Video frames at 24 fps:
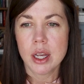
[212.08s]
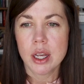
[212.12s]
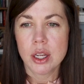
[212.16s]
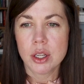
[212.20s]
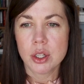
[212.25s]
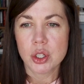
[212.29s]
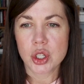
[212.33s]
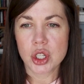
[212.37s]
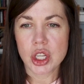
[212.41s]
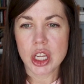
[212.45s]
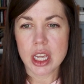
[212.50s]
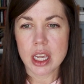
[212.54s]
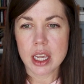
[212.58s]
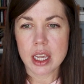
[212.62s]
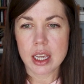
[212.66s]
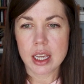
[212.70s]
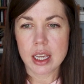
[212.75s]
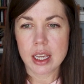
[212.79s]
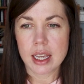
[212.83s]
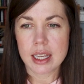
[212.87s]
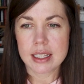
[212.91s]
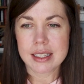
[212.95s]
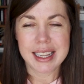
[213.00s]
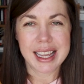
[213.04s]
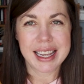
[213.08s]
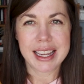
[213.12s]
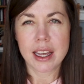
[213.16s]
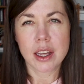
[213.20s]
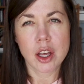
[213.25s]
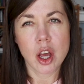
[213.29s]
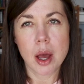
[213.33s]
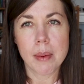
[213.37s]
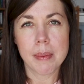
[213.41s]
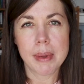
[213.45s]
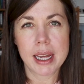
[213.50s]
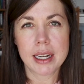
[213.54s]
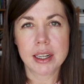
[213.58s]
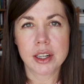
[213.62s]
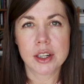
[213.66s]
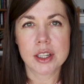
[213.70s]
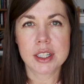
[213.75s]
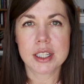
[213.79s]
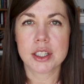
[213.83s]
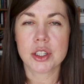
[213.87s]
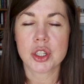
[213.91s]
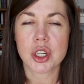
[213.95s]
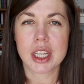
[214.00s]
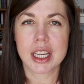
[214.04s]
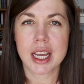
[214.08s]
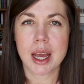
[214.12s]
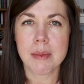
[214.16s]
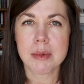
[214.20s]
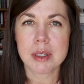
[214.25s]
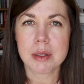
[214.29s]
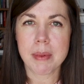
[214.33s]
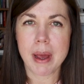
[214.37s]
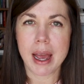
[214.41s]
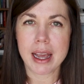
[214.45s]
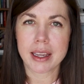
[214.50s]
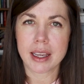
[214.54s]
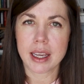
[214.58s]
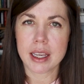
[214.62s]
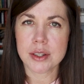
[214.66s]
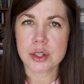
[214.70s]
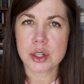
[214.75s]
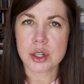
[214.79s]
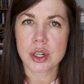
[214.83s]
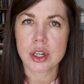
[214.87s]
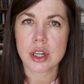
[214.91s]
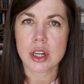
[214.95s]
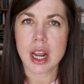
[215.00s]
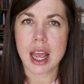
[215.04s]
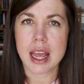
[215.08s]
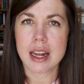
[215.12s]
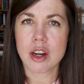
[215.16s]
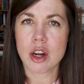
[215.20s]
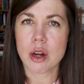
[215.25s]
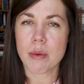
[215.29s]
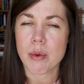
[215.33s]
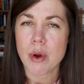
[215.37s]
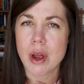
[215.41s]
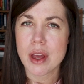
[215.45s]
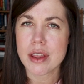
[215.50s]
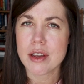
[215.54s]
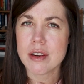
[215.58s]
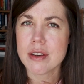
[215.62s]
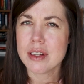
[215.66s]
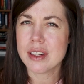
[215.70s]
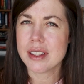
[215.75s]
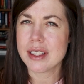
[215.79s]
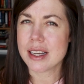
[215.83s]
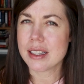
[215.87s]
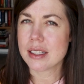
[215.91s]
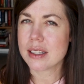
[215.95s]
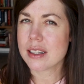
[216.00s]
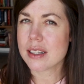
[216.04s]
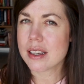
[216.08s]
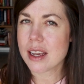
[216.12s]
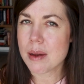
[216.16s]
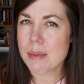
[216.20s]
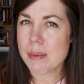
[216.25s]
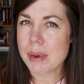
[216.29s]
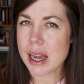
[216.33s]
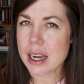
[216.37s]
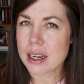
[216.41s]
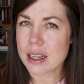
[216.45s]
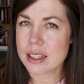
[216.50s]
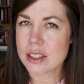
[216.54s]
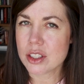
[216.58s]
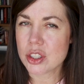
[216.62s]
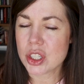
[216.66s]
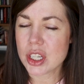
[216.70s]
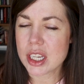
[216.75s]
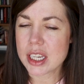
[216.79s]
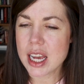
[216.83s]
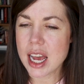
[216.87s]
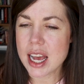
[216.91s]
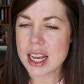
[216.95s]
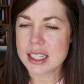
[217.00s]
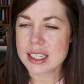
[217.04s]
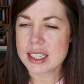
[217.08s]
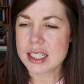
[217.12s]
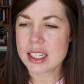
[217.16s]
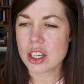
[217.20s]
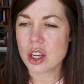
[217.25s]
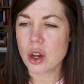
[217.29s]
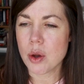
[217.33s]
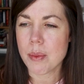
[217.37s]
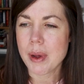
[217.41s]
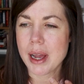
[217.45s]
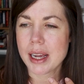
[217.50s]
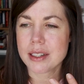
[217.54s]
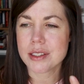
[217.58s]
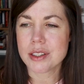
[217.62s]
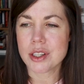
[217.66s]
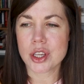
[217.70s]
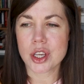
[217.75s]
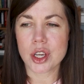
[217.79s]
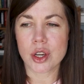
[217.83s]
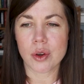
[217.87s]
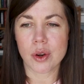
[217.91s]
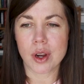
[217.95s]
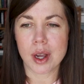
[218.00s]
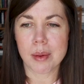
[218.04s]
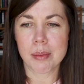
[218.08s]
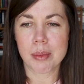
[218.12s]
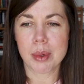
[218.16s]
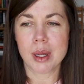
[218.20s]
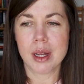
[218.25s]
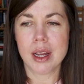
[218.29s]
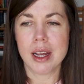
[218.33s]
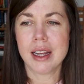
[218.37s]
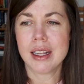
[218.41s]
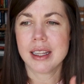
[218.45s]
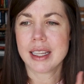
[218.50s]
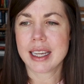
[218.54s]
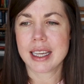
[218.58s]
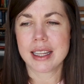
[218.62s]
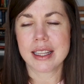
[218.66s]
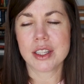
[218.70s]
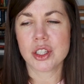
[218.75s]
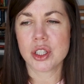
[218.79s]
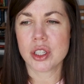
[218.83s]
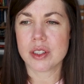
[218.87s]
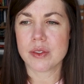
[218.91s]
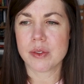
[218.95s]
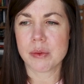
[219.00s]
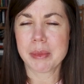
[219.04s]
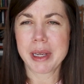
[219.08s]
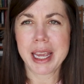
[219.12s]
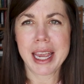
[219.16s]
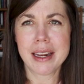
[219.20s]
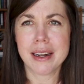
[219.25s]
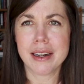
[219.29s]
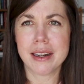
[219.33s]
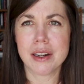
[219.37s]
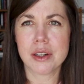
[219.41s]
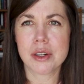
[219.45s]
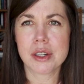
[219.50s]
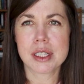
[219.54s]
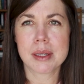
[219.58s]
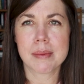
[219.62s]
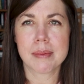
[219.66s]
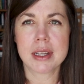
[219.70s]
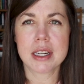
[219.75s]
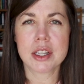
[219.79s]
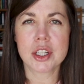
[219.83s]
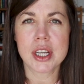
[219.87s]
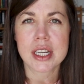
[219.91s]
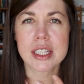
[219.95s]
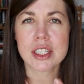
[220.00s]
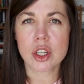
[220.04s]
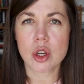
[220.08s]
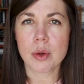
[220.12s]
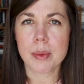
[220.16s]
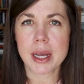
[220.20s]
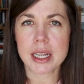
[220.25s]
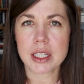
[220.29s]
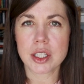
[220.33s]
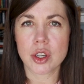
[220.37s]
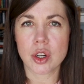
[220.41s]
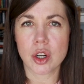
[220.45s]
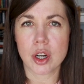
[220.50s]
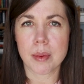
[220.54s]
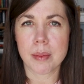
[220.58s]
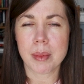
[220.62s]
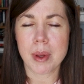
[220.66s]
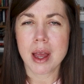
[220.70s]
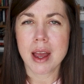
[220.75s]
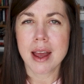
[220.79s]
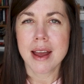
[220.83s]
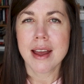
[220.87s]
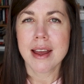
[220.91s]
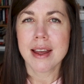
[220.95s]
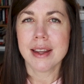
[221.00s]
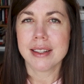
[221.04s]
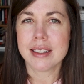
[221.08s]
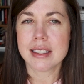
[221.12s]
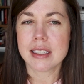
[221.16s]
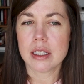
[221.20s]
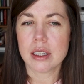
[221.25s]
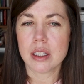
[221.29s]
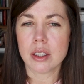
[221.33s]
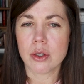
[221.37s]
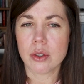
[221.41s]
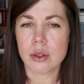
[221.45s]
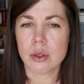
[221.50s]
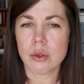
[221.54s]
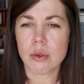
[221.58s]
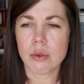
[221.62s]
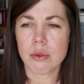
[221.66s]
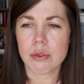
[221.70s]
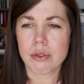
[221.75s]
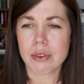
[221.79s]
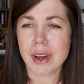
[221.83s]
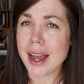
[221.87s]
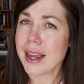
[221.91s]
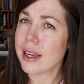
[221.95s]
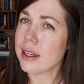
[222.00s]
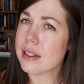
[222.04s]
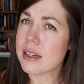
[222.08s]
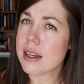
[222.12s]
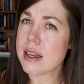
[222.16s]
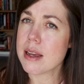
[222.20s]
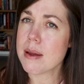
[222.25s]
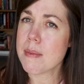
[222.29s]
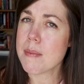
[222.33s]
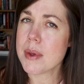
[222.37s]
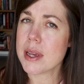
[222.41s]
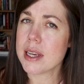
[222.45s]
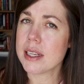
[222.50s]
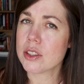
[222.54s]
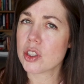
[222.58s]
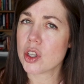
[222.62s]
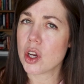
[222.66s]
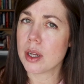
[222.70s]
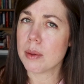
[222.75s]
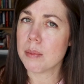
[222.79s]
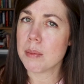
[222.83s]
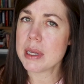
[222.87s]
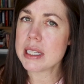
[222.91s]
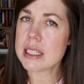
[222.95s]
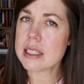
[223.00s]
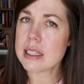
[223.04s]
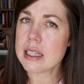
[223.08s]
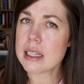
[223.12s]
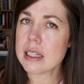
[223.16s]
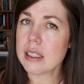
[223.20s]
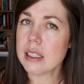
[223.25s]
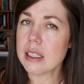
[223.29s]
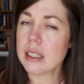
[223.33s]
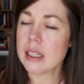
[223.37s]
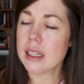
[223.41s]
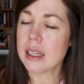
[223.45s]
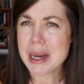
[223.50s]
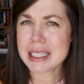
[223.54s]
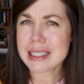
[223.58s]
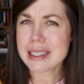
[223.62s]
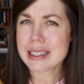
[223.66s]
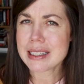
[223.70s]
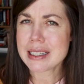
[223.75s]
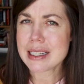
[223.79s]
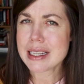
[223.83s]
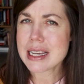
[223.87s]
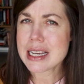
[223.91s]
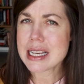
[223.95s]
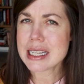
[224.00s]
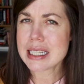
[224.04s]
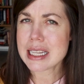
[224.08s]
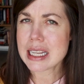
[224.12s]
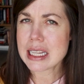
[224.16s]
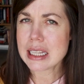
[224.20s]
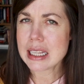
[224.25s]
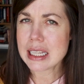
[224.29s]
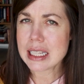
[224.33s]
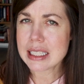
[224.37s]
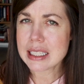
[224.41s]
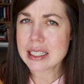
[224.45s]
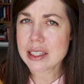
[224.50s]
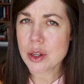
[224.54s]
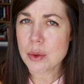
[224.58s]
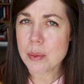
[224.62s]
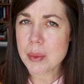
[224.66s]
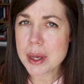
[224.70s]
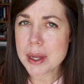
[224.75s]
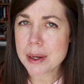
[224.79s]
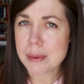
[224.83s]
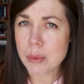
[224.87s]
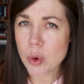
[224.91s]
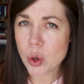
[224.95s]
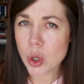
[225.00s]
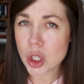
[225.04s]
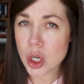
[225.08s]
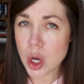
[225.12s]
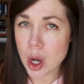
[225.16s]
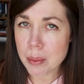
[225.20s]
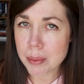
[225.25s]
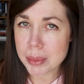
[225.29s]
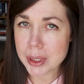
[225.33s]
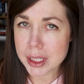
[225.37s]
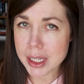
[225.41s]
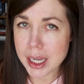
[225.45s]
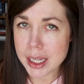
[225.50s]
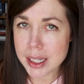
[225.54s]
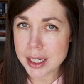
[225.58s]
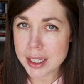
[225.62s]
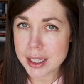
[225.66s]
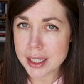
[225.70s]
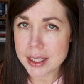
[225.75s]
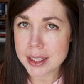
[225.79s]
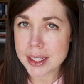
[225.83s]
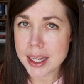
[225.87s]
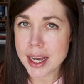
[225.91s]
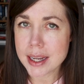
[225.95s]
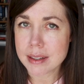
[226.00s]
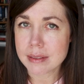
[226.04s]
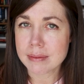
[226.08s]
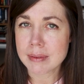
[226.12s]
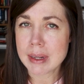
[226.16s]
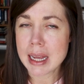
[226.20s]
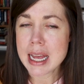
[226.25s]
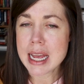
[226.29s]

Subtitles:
she is like a combat nurse and she comes back injured and her brother doesn't come back and she has to go back to Europe. Like I think she's from Canada or something. She has to go back to Europe to find him. He's gone missing, but it's a little bit more complicated than that.